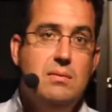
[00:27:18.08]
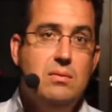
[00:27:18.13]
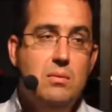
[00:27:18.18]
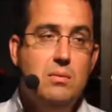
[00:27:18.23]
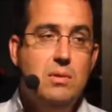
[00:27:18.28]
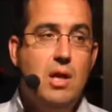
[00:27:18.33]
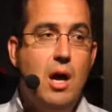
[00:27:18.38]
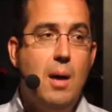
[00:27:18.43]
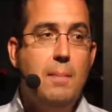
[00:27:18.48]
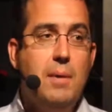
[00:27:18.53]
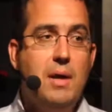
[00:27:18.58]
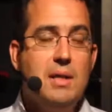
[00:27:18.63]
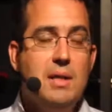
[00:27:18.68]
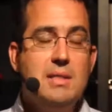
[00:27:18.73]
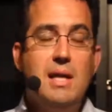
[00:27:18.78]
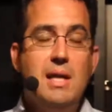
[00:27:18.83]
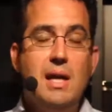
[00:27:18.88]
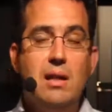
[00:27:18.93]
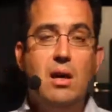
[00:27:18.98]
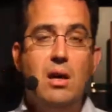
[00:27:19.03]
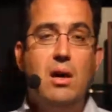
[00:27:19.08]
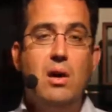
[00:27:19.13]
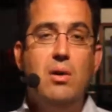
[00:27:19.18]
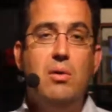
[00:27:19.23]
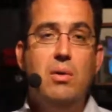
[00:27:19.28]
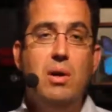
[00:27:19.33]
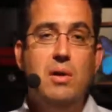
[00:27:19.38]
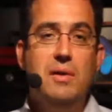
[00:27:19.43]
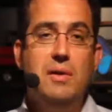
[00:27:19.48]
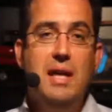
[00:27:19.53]
topics that are
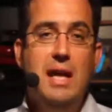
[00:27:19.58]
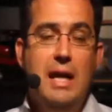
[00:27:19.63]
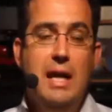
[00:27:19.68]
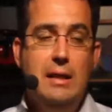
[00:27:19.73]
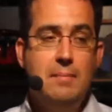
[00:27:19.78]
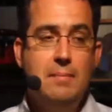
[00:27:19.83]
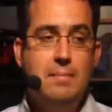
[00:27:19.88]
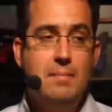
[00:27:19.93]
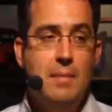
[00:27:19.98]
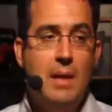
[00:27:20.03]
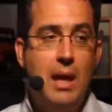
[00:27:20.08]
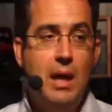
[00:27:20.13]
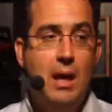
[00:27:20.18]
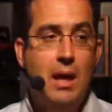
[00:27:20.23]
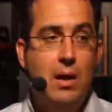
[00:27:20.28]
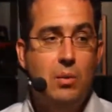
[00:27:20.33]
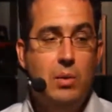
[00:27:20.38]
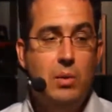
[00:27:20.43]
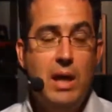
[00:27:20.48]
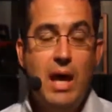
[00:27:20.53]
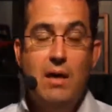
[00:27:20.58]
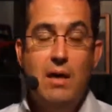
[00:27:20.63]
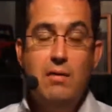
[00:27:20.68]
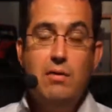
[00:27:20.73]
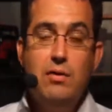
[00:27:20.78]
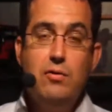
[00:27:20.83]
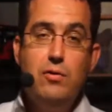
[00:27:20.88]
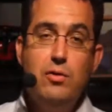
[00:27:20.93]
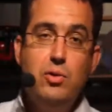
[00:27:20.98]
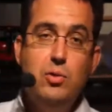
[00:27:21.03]
around that. We have
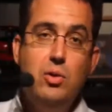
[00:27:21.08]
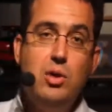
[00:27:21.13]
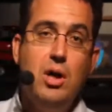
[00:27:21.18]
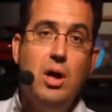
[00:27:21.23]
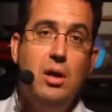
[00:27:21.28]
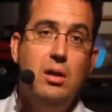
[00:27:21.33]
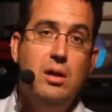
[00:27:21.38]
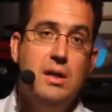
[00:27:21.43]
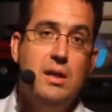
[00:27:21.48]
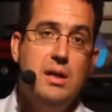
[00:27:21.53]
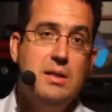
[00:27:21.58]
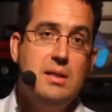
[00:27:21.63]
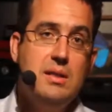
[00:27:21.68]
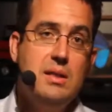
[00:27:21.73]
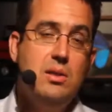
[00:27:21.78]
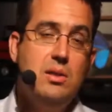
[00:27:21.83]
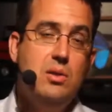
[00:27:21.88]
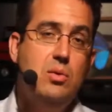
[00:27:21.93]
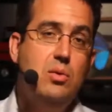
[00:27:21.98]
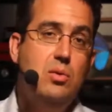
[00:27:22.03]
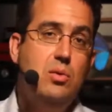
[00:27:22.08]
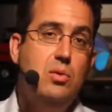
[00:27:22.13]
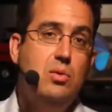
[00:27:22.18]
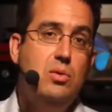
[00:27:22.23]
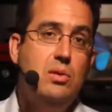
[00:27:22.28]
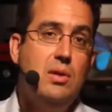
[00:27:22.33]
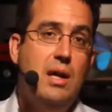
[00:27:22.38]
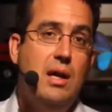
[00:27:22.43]
a few colleagues who